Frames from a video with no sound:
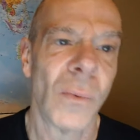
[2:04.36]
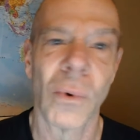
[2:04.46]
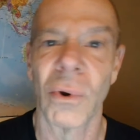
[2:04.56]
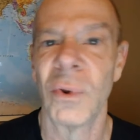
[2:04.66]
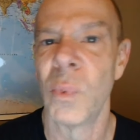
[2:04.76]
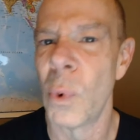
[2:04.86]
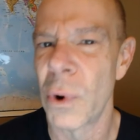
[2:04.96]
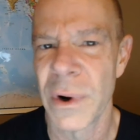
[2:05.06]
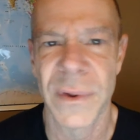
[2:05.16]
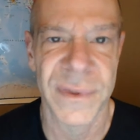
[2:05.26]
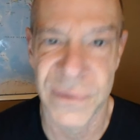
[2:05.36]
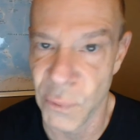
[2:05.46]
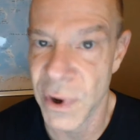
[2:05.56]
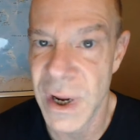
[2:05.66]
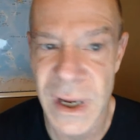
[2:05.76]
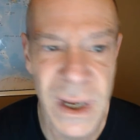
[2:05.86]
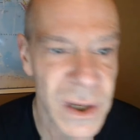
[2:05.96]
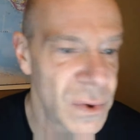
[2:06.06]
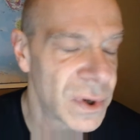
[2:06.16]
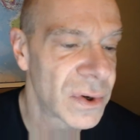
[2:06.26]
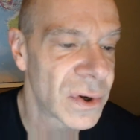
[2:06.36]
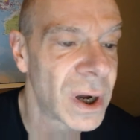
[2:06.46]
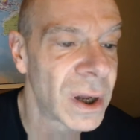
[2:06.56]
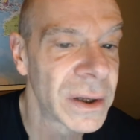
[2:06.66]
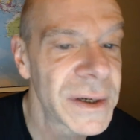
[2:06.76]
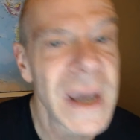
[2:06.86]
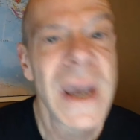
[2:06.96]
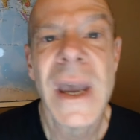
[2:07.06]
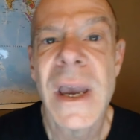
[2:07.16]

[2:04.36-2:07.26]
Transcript: World War III, you could call it.